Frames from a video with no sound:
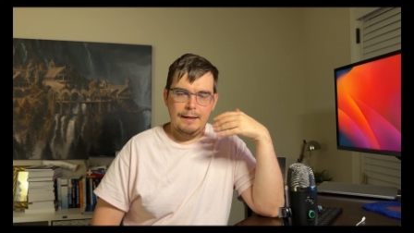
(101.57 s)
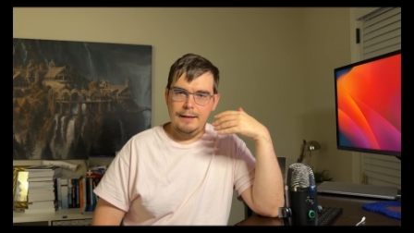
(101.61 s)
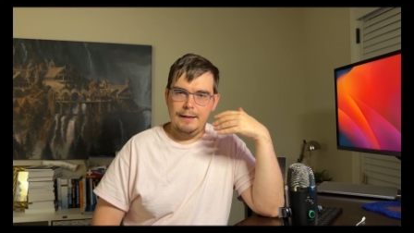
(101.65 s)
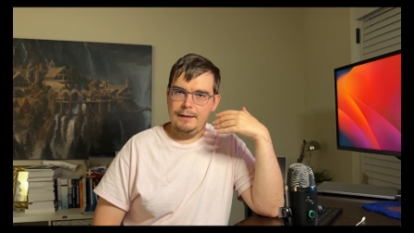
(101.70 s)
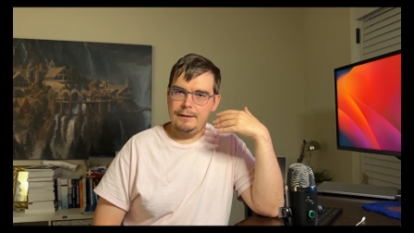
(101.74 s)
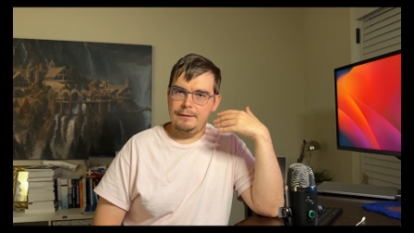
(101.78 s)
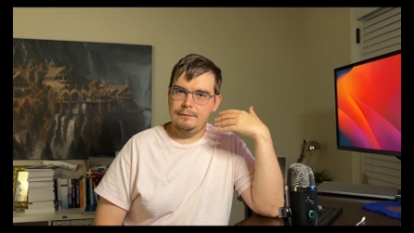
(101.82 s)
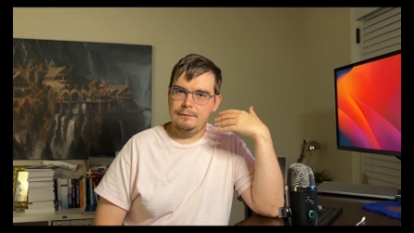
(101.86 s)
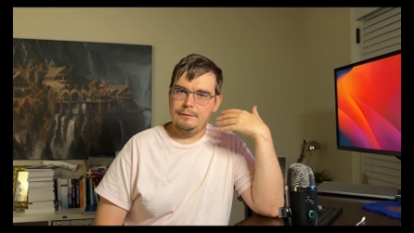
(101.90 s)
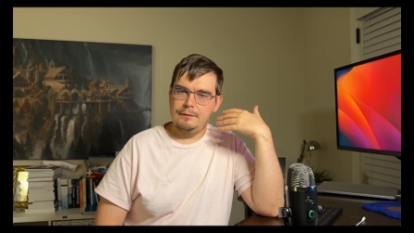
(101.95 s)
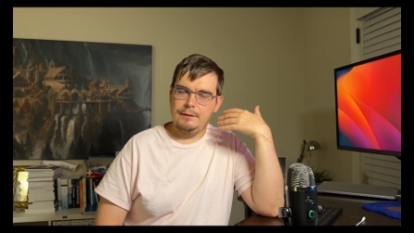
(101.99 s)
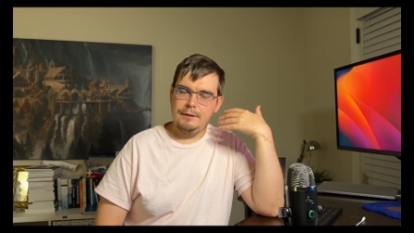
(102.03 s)

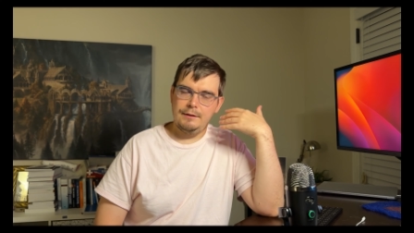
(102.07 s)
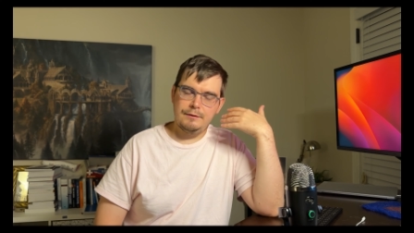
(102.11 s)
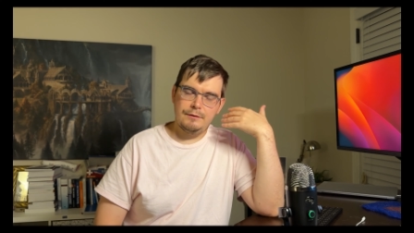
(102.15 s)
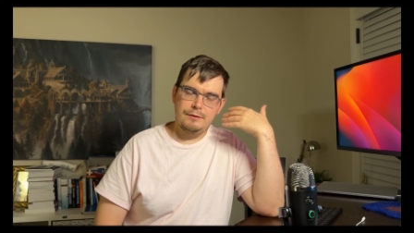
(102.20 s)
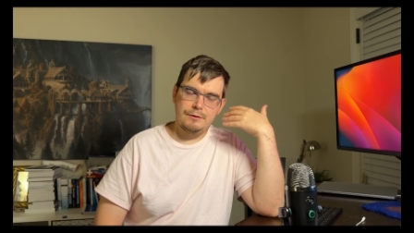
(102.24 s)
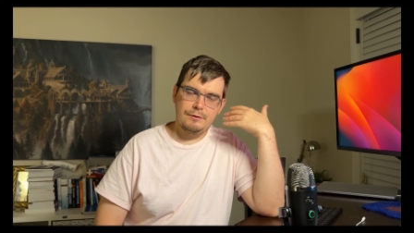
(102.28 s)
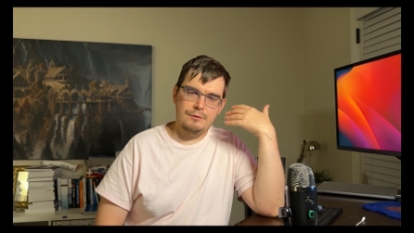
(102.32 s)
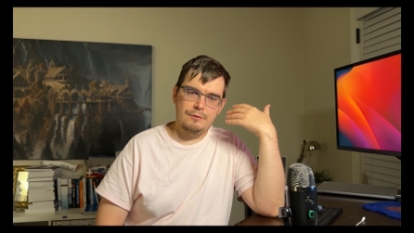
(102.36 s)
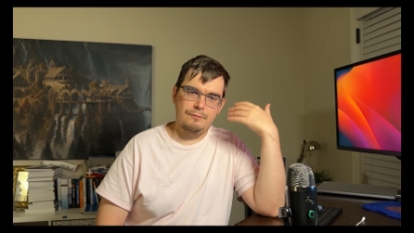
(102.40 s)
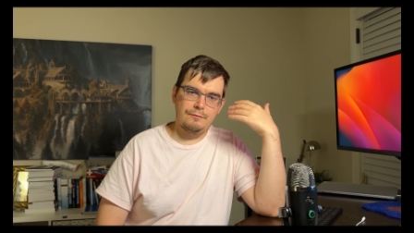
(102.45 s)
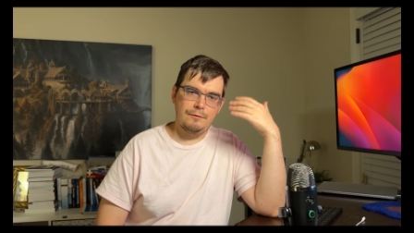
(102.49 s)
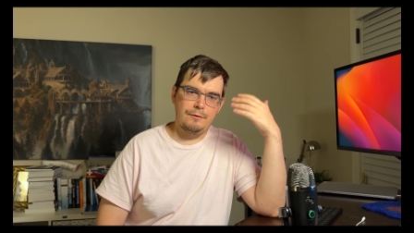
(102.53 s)
and it
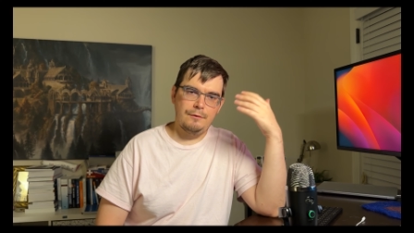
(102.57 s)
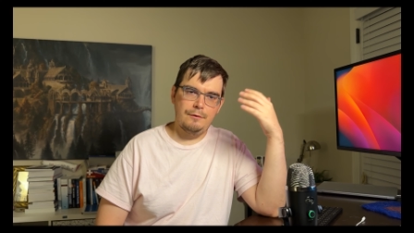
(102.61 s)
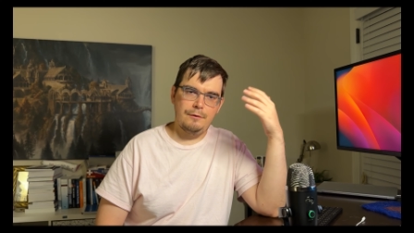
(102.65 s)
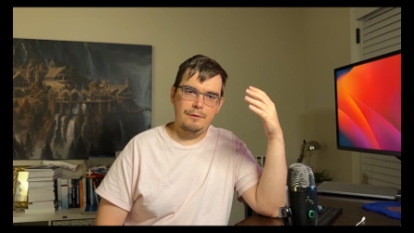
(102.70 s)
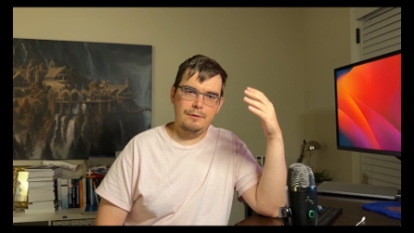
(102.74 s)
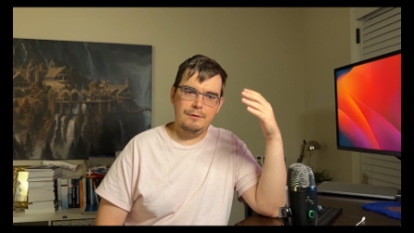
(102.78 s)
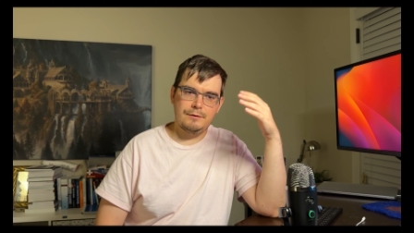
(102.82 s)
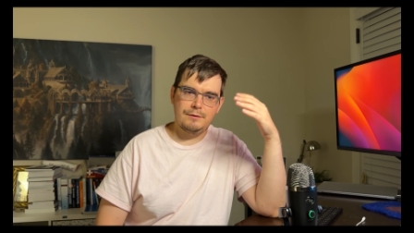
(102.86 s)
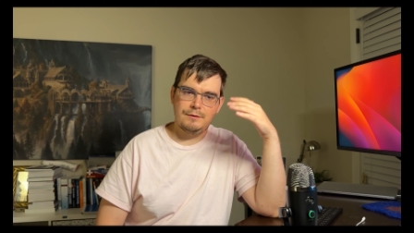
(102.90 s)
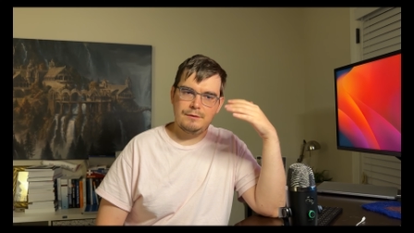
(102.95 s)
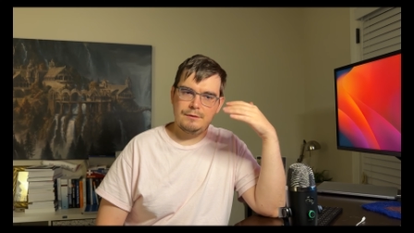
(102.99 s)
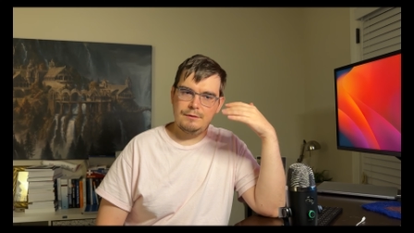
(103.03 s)
is of
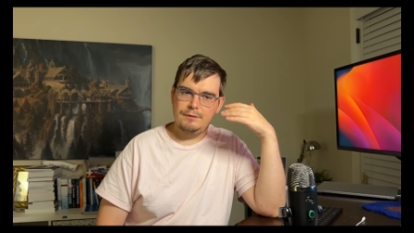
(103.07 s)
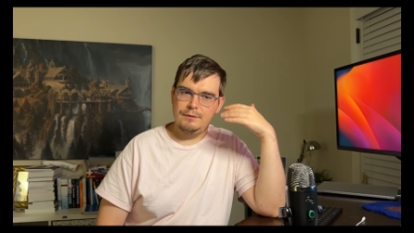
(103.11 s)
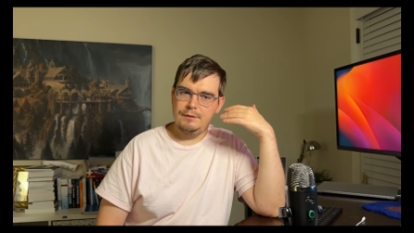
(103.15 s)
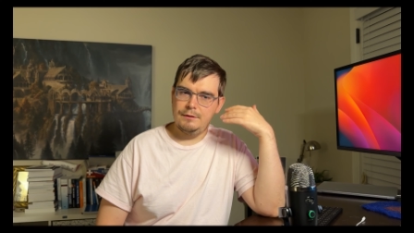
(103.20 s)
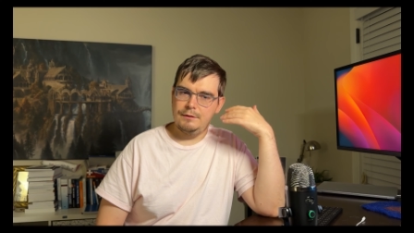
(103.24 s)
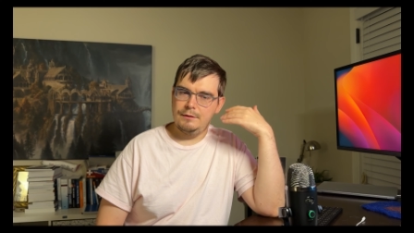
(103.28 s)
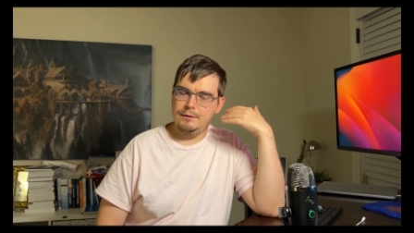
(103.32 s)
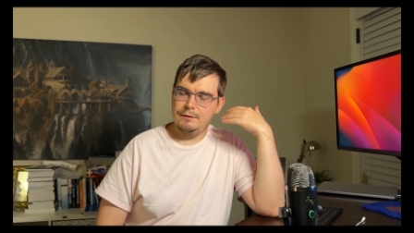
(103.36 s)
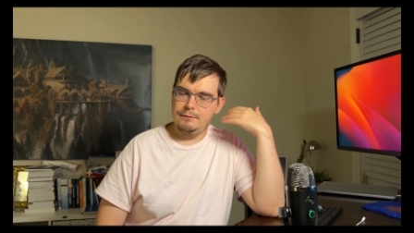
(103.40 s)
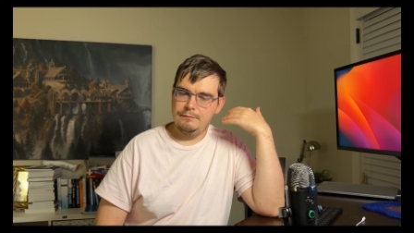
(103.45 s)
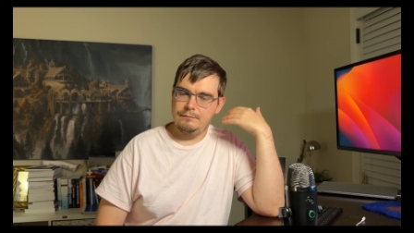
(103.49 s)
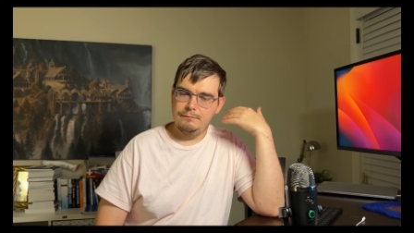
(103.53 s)
course
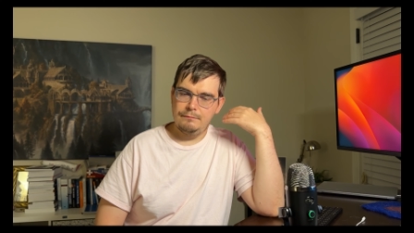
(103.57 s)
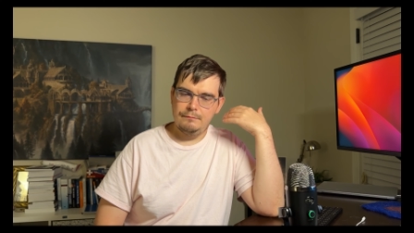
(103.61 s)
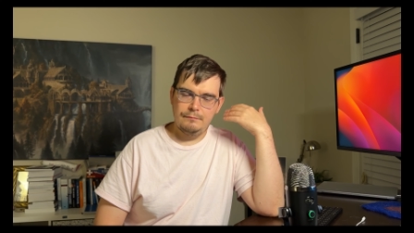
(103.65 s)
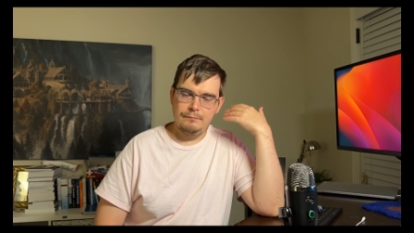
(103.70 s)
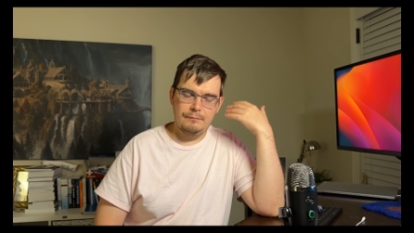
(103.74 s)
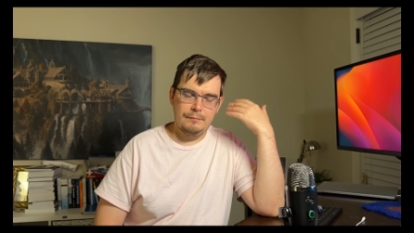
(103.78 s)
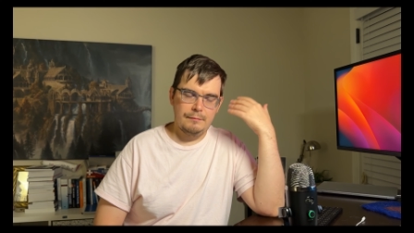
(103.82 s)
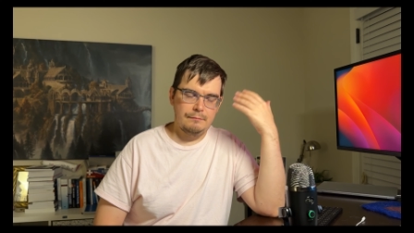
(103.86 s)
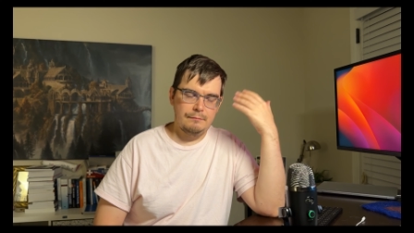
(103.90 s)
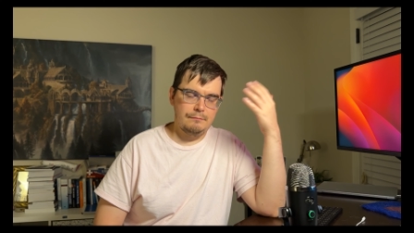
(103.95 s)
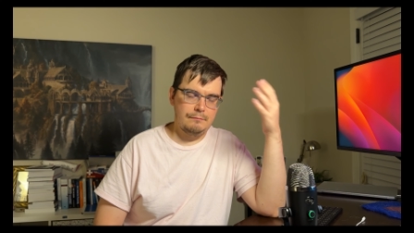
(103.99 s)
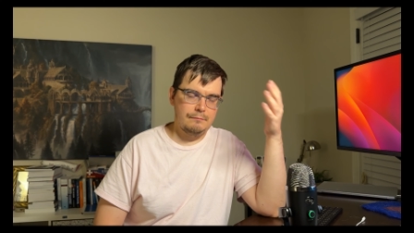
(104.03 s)
uh,
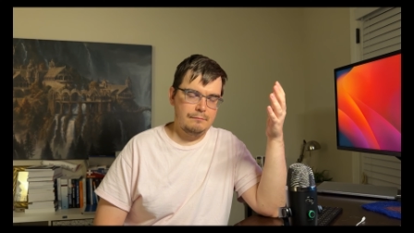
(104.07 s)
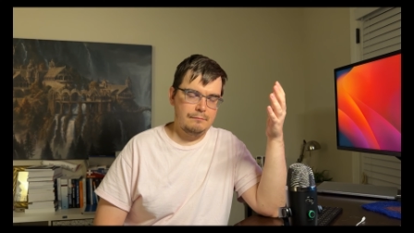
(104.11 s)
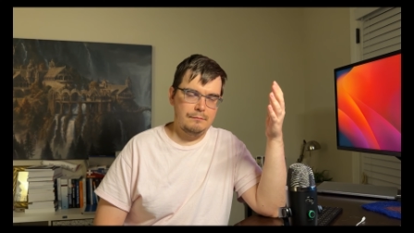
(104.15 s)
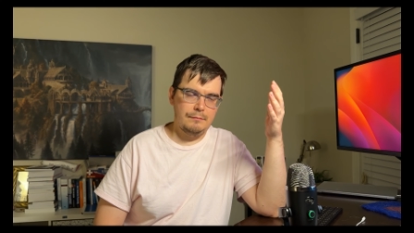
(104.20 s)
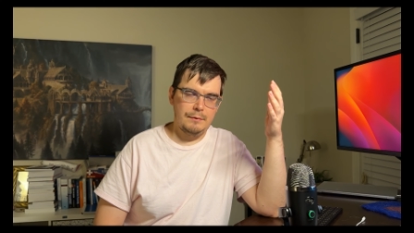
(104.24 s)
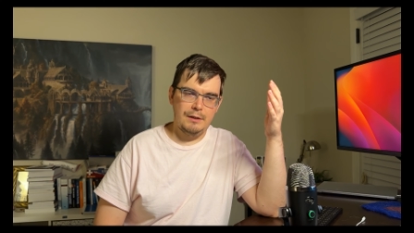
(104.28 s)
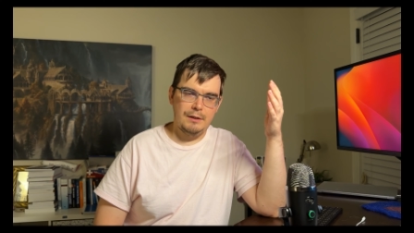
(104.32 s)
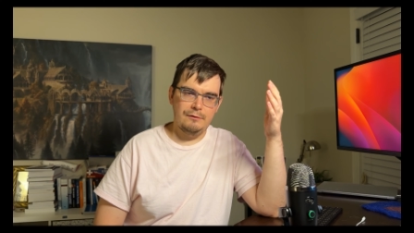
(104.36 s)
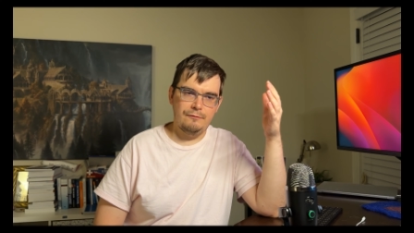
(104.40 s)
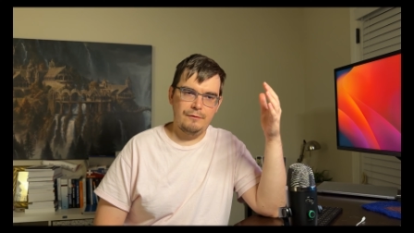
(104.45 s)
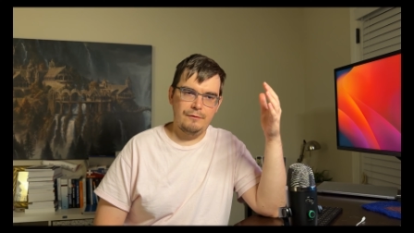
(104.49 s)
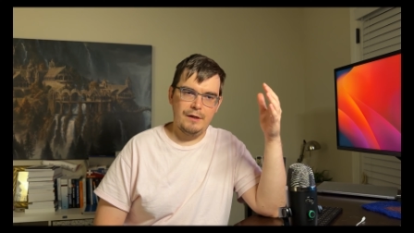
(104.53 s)

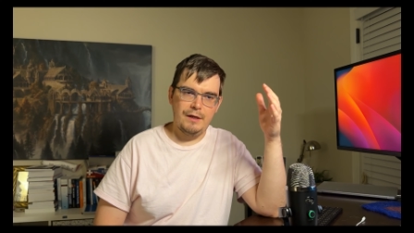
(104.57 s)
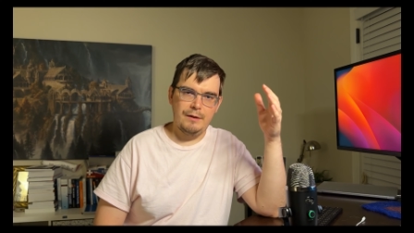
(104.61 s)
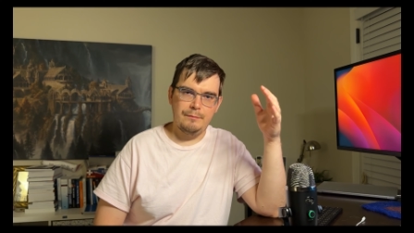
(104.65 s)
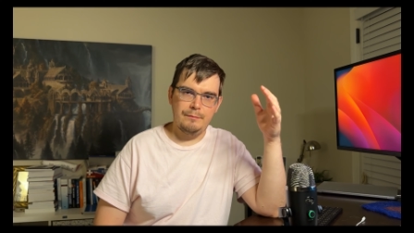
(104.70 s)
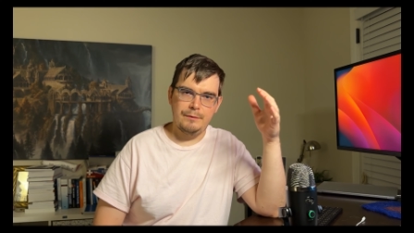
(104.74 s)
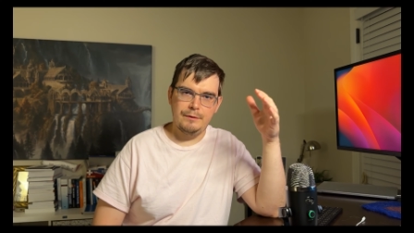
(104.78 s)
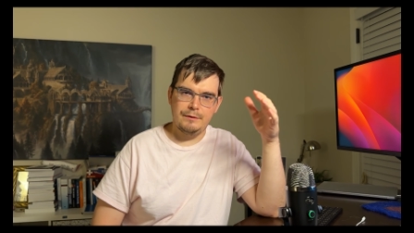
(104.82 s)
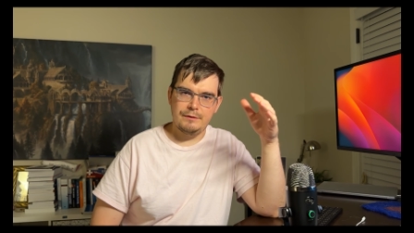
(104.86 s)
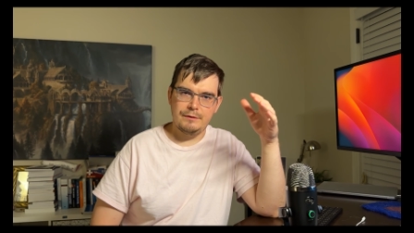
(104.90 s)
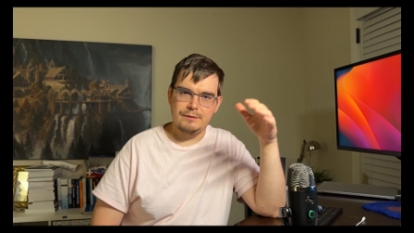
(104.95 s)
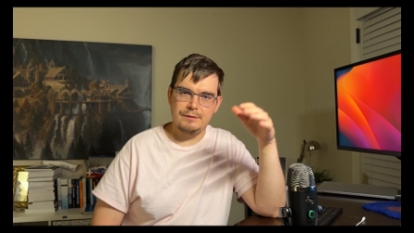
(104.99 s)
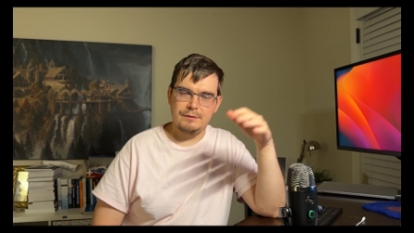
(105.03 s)

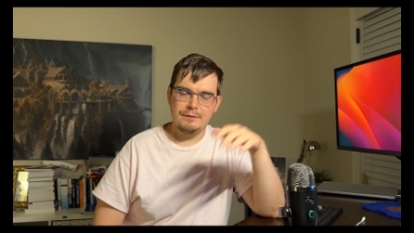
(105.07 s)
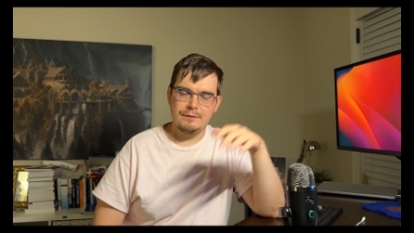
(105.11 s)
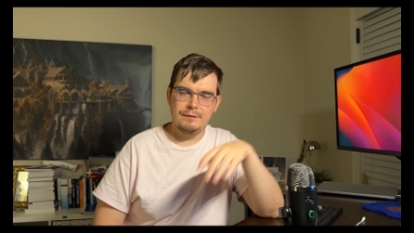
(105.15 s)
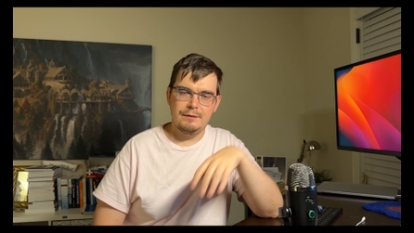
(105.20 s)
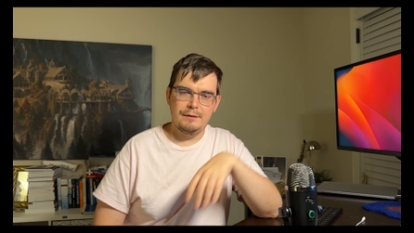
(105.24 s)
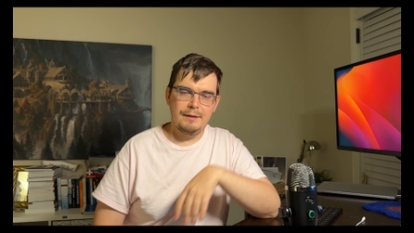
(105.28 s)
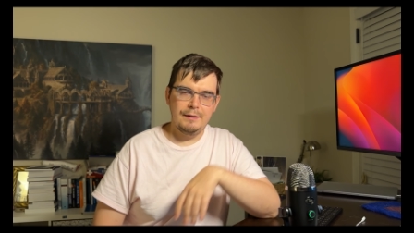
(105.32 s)
infamous